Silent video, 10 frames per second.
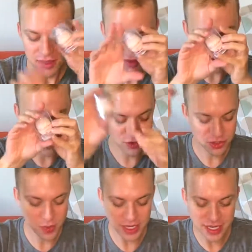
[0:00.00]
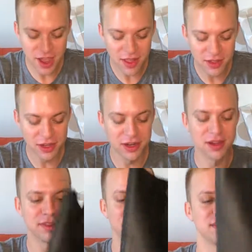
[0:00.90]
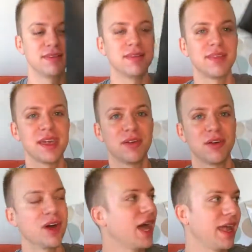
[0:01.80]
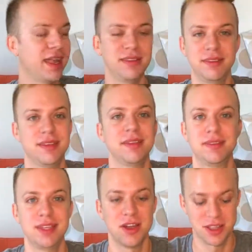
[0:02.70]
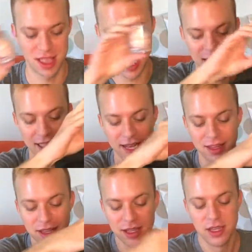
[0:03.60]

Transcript: So $20, this is like $60 online.